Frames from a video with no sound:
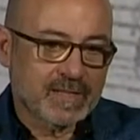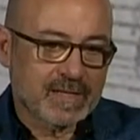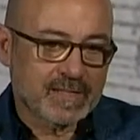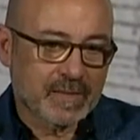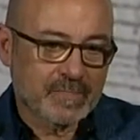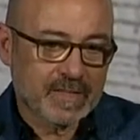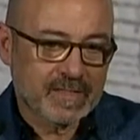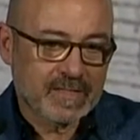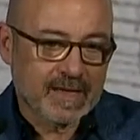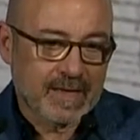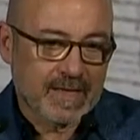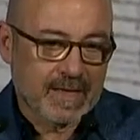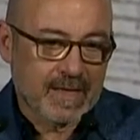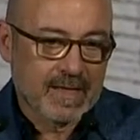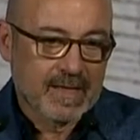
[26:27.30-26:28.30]
discussed
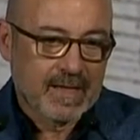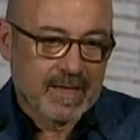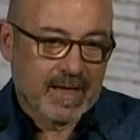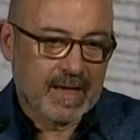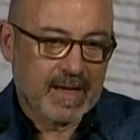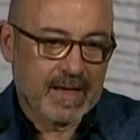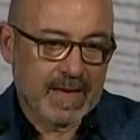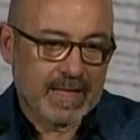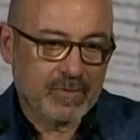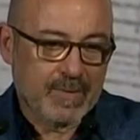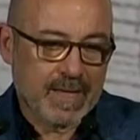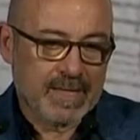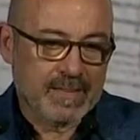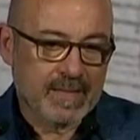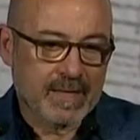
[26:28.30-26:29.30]
in sync with them.
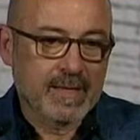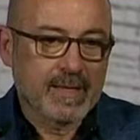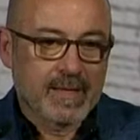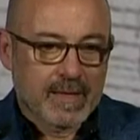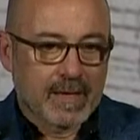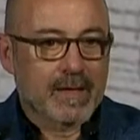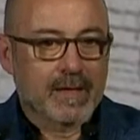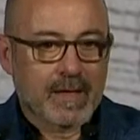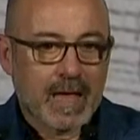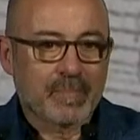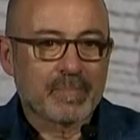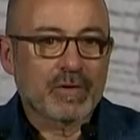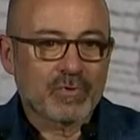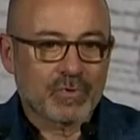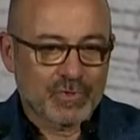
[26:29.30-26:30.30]
And I think
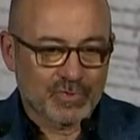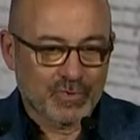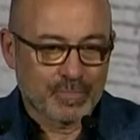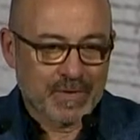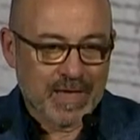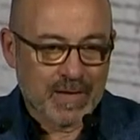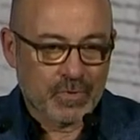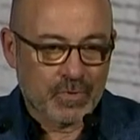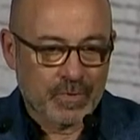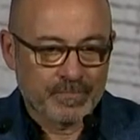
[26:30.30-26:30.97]
that